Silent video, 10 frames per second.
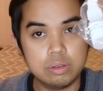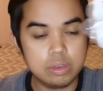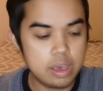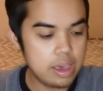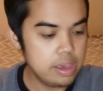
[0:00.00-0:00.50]

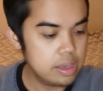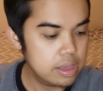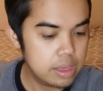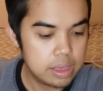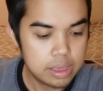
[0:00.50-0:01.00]
Okay.
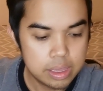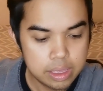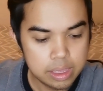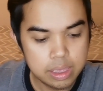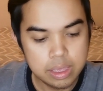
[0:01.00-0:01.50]

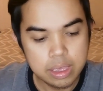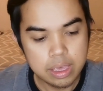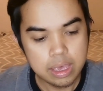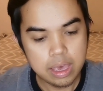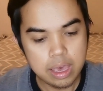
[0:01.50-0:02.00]

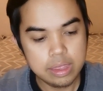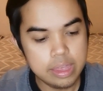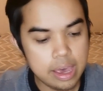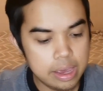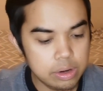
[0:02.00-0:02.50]

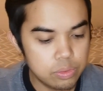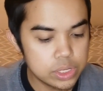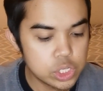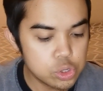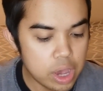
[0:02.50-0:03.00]
And then
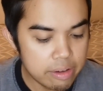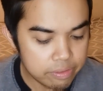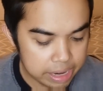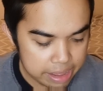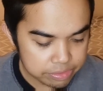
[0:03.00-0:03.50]
what you
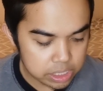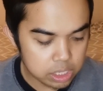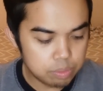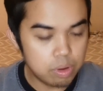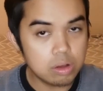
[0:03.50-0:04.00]
have left
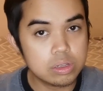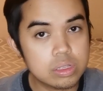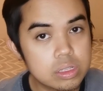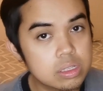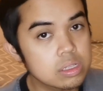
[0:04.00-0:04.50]
in the
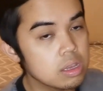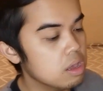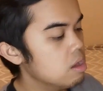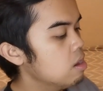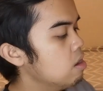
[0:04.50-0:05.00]
box
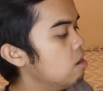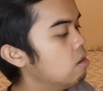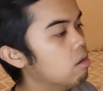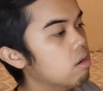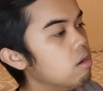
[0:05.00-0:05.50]

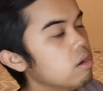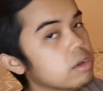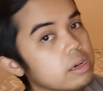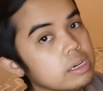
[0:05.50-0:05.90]
are